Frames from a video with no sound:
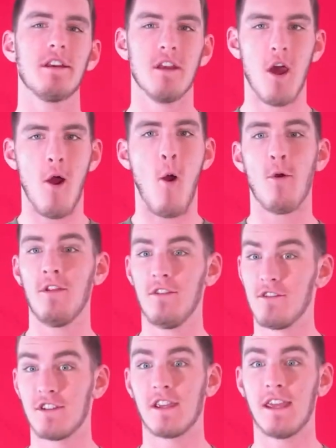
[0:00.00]
know that
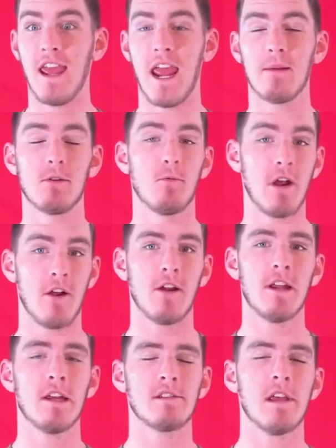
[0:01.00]
there's a game and where
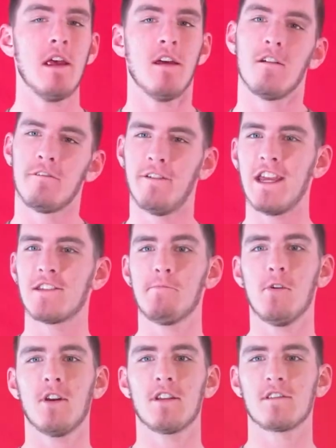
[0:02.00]
it is,
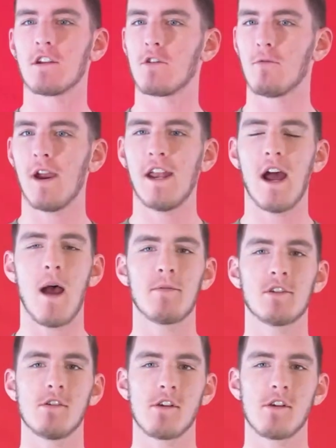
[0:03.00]
Facebook is a great option.